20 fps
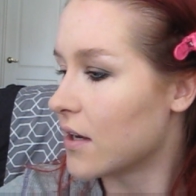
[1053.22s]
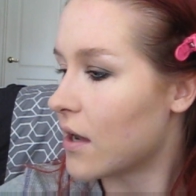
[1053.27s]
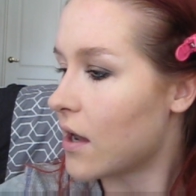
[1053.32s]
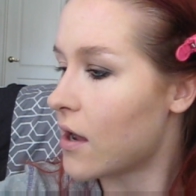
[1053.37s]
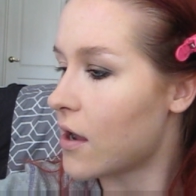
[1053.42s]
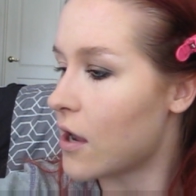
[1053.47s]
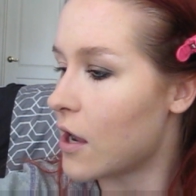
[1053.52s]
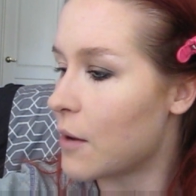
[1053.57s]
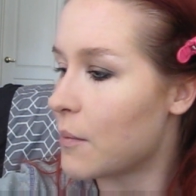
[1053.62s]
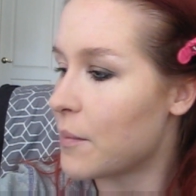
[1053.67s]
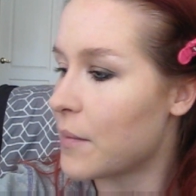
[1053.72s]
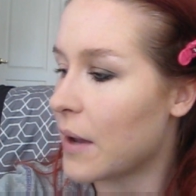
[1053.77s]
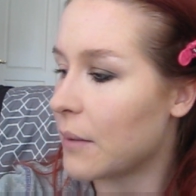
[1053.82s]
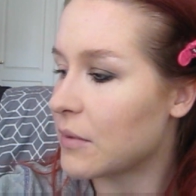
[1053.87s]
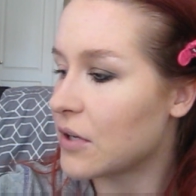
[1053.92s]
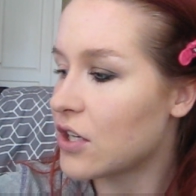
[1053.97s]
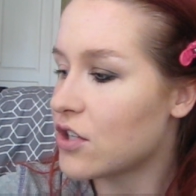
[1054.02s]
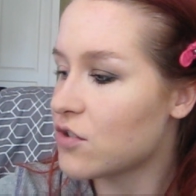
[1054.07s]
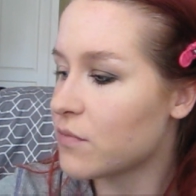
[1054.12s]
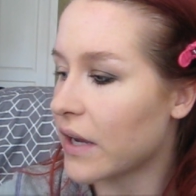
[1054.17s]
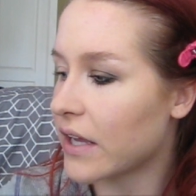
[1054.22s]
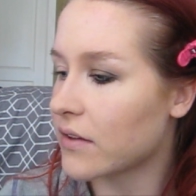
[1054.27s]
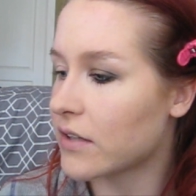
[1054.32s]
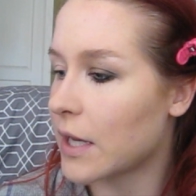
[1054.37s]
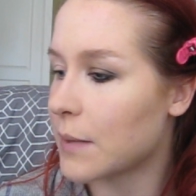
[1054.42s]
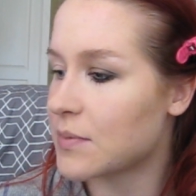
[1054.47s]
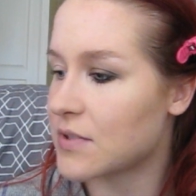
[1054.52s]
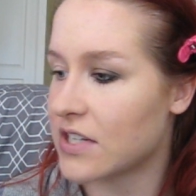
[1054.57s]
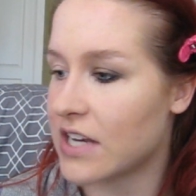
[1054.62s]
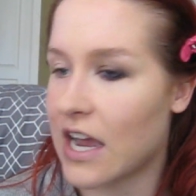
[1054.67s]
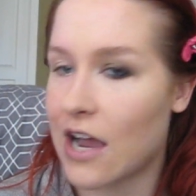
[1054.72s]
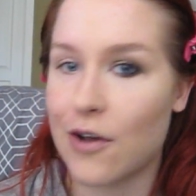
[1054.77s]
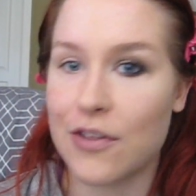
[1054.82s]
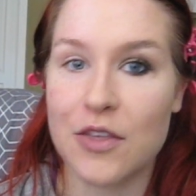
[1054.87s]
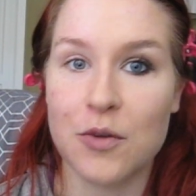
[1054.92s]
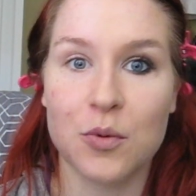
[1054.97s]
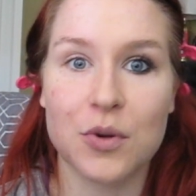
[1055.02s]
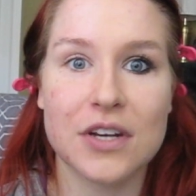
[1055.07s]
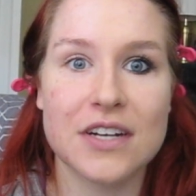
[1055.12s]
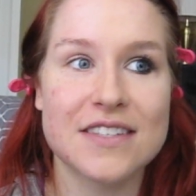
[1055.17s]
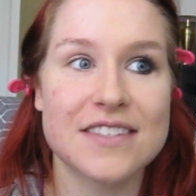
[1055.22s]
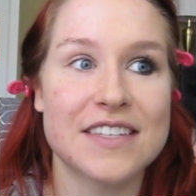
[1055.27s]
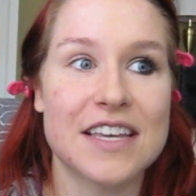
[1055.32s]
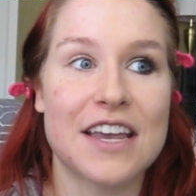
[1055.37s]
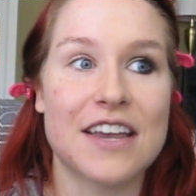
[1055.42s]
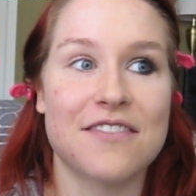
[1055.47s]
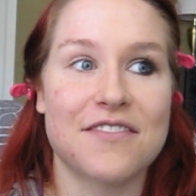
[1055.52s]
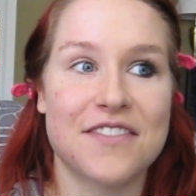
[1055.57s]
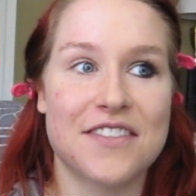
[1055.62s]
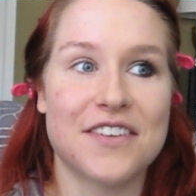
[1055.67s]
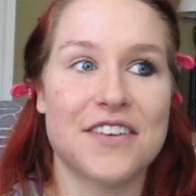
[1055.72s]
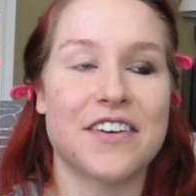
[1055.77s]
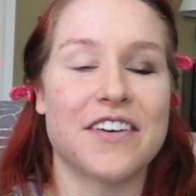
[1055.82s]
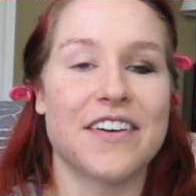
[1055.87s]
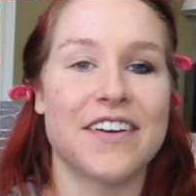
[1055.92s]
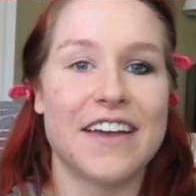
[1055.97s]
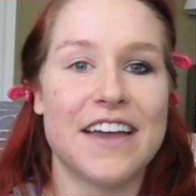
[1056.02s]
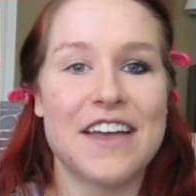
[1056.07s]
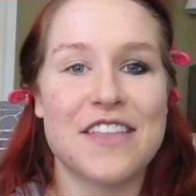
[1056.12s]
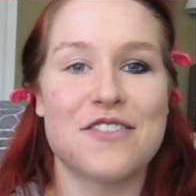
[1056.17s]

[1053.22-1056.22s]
I'm gonna do my lips now, and then we're gonna save the